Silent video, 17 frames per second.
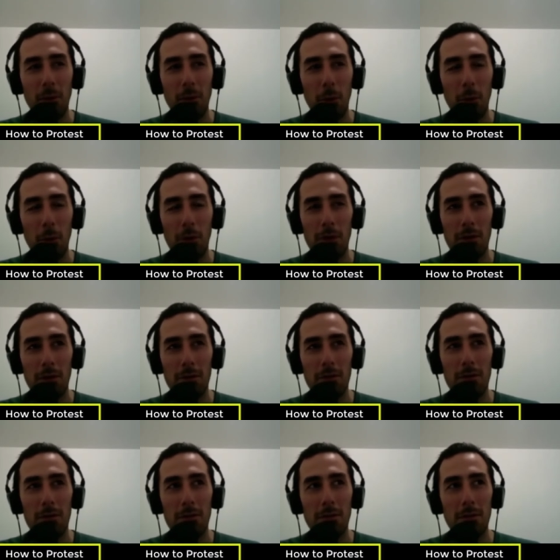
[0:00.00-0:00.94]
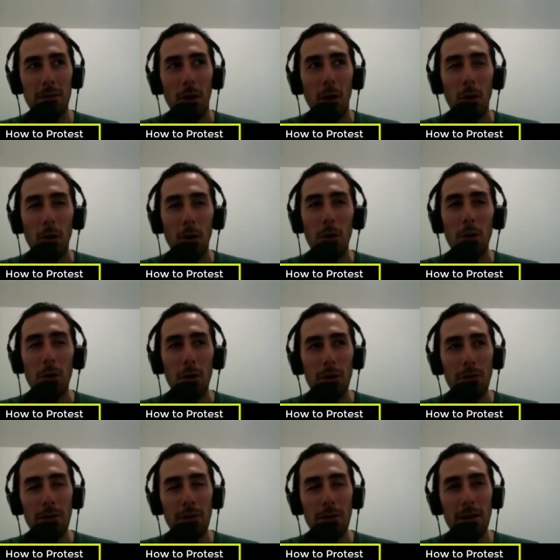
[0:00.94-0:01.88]
or
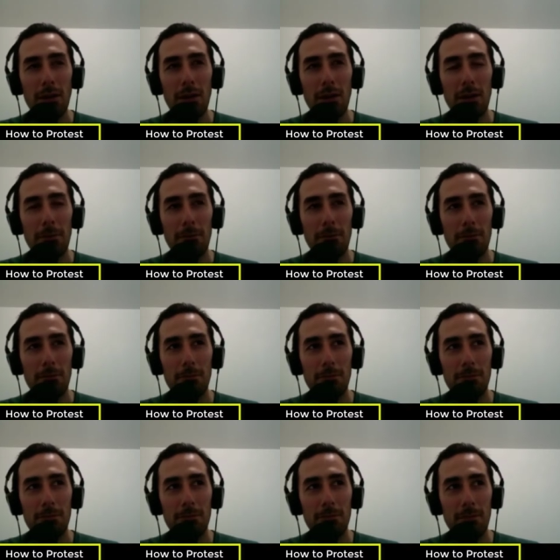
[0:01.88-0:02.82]
even